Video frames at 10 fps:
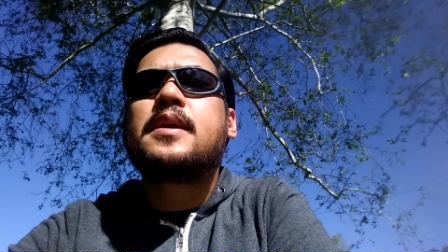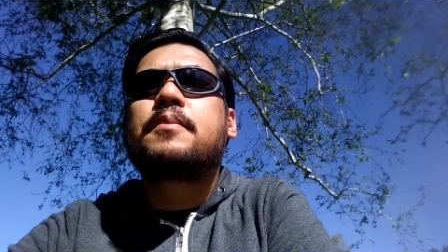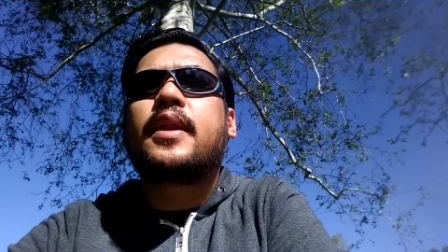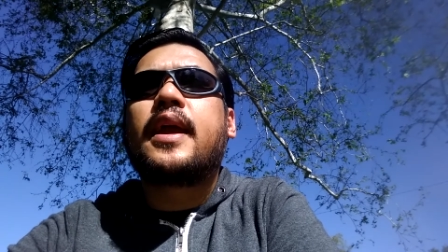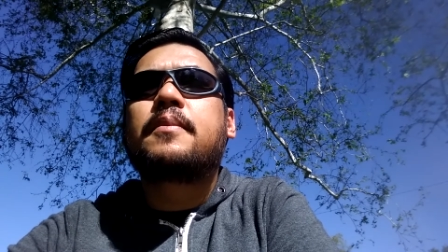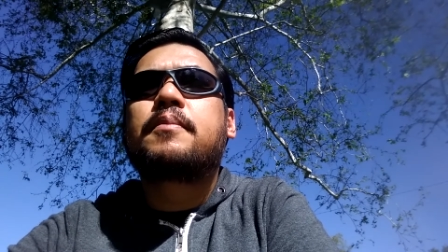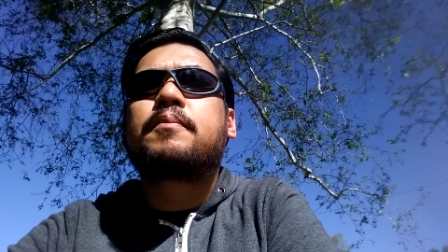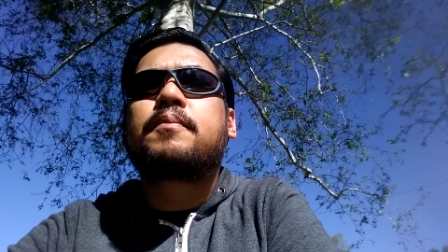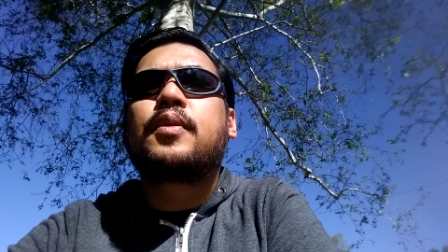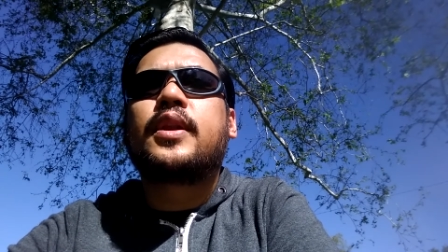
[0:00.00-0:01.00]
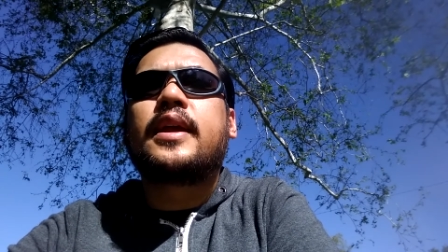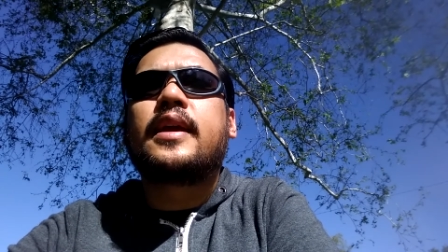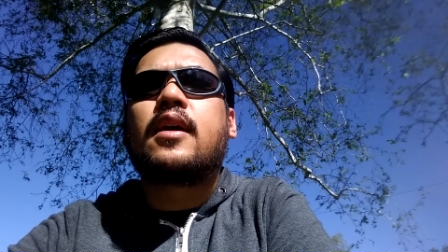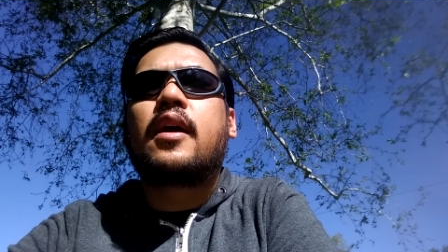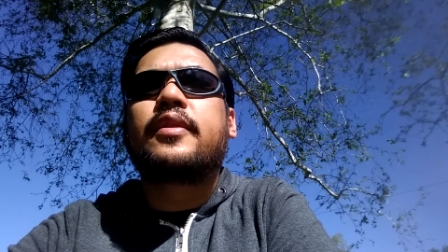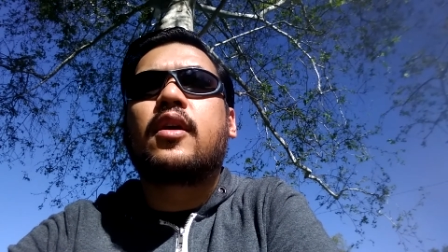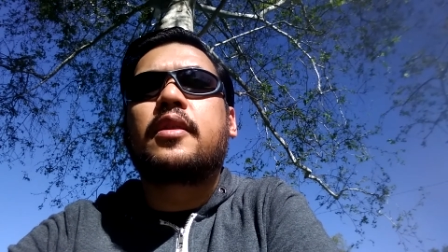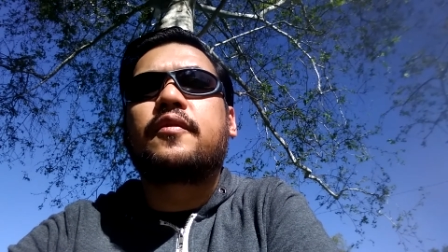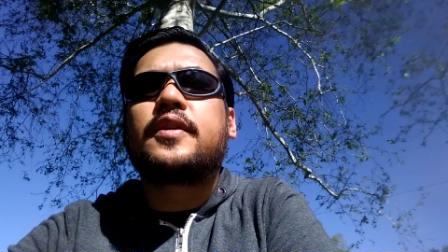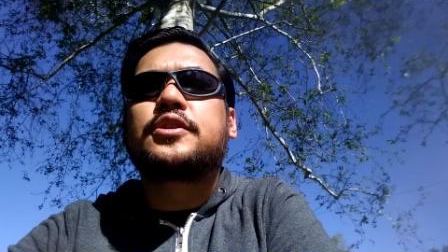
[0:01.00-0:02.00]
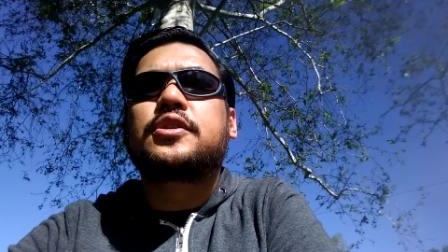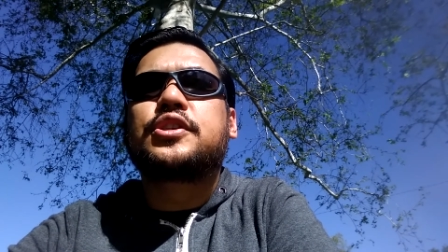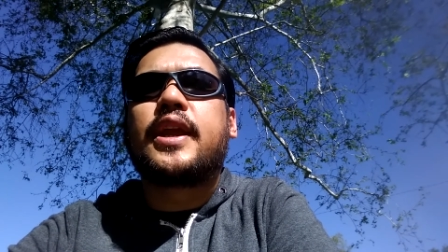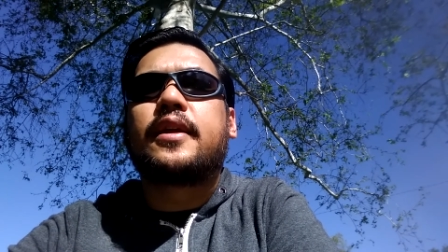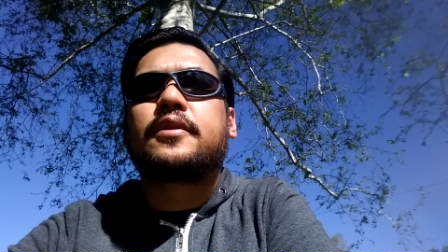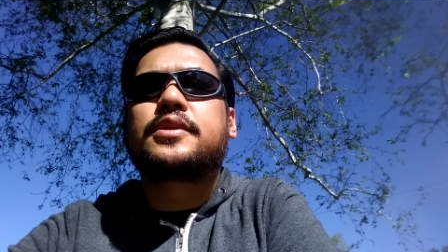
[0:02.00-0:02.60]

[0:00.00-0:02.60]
but I am putting it on there on the featured channels.